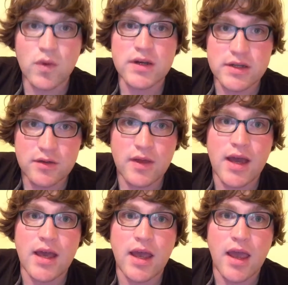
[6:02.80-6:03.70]
want to do
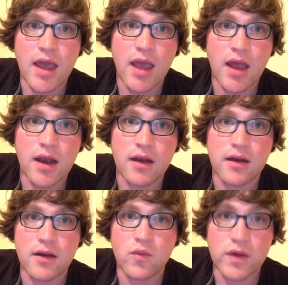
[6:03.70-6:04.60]
that,
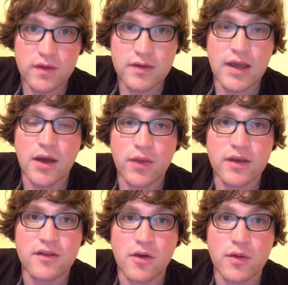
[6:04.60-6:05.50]
and we'll see how
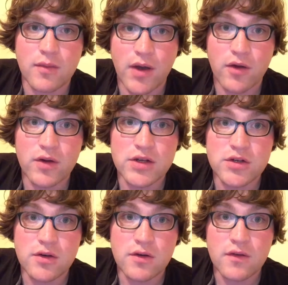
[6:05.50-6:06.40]
things go with the Power
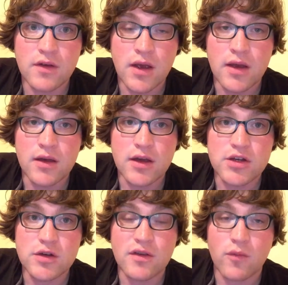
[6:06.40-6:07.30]
Rangers
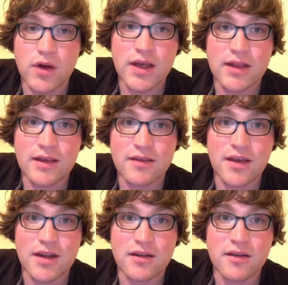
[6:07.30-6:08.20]
issues. I want to at least
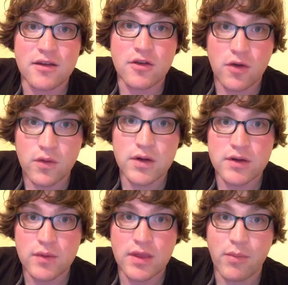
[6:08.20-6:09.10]
get current
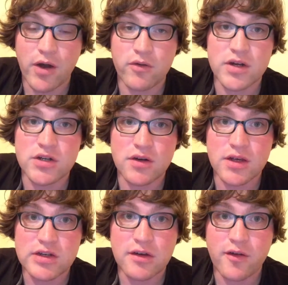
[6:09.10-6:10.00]
with the Power Ranger
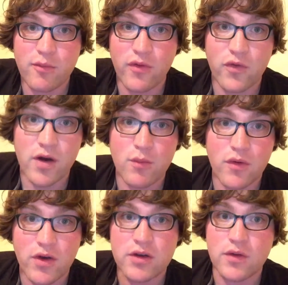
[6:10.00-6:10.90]
issues before I
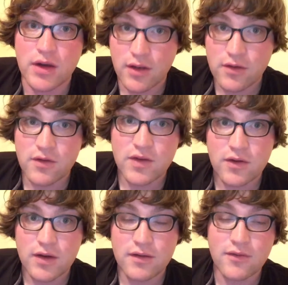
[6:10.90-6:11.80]
move on to another
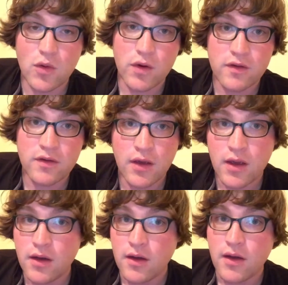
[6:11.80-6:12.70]
series, of course,
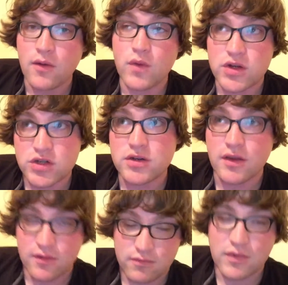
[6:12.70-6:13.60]
which
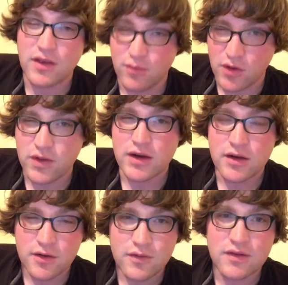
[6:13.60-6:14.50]
is the smart thing to
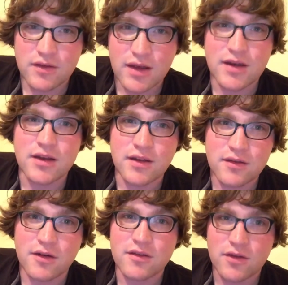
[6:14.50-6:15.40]
do since I tend to
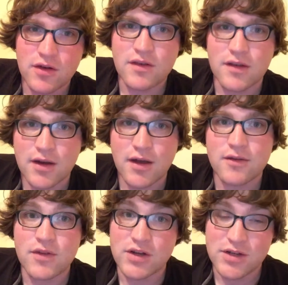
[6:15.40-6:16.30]
start series and not
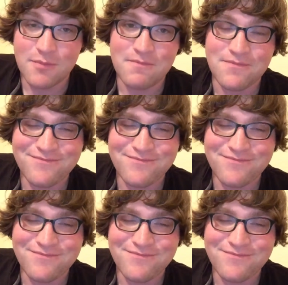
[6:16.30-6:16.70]
finish them.